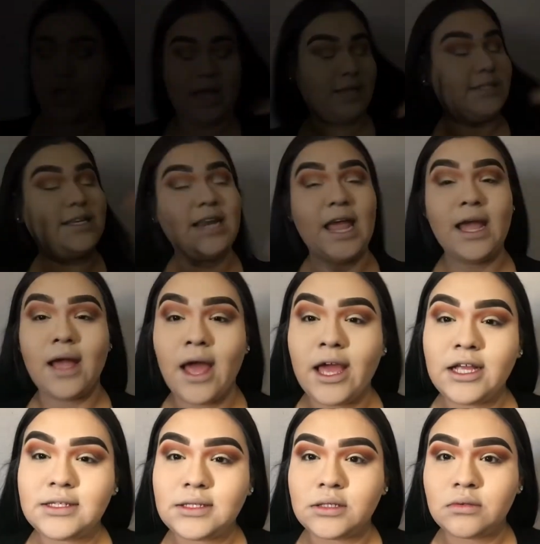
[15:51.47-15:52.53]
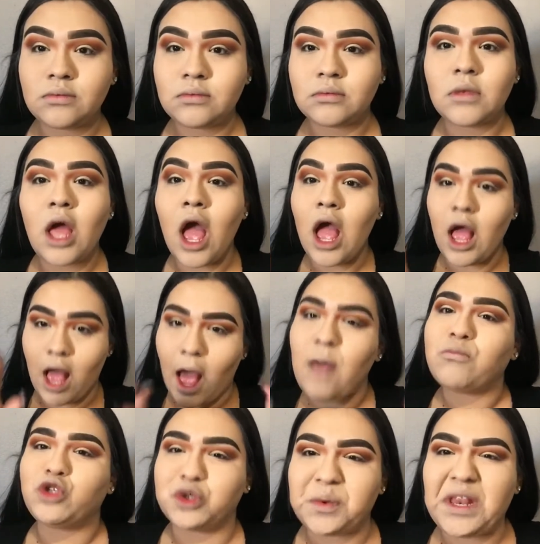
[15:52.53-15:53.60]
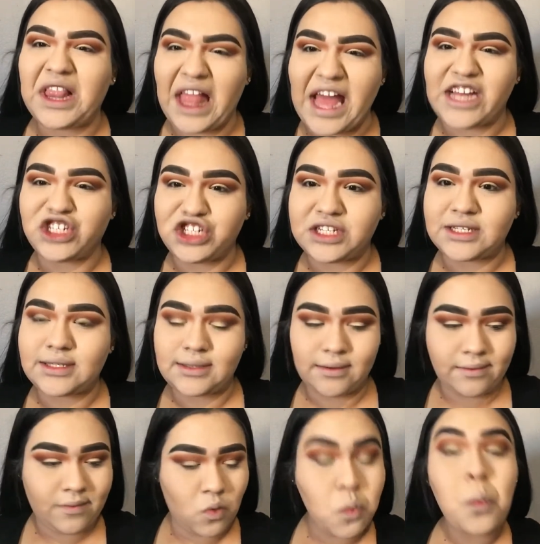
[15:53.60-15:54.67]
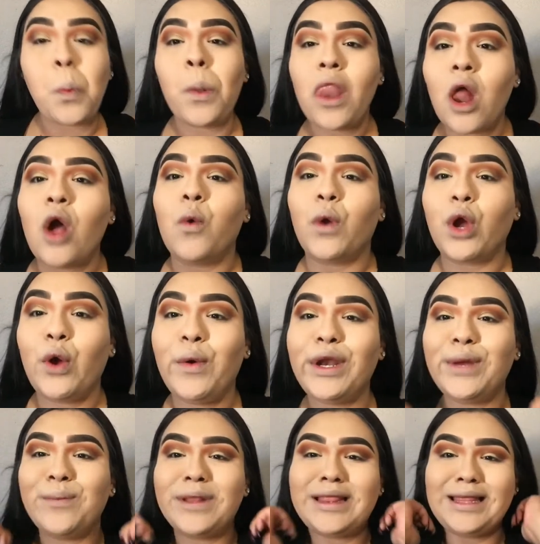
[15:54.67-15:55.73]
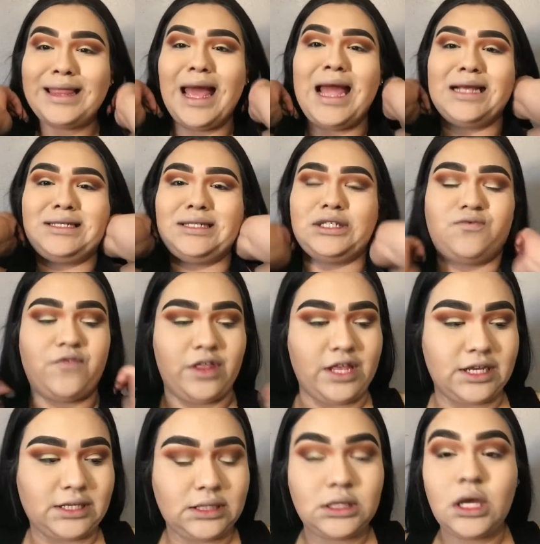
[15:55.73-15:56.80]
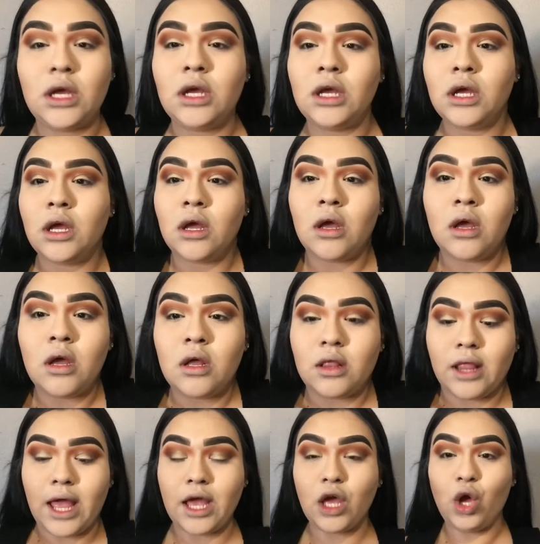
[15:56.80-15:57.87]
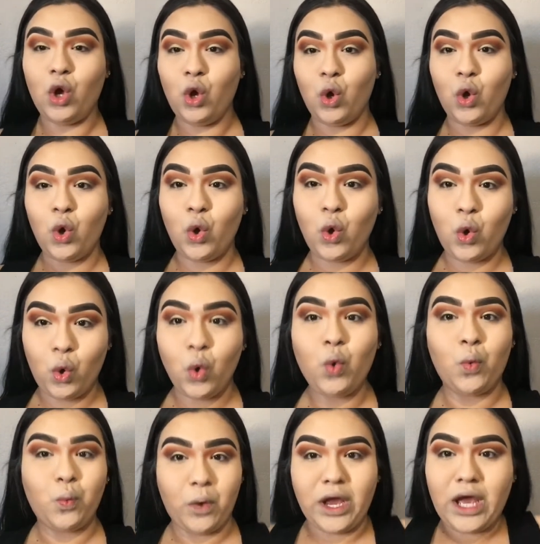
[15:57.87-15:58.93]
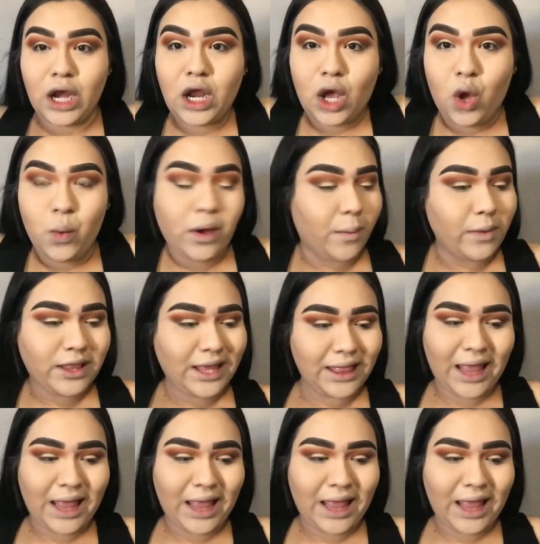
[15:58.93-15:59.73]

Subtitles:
And today, guys, I'm doing lashes. We're going in with the lashes for this. Like, we're gonna go in with the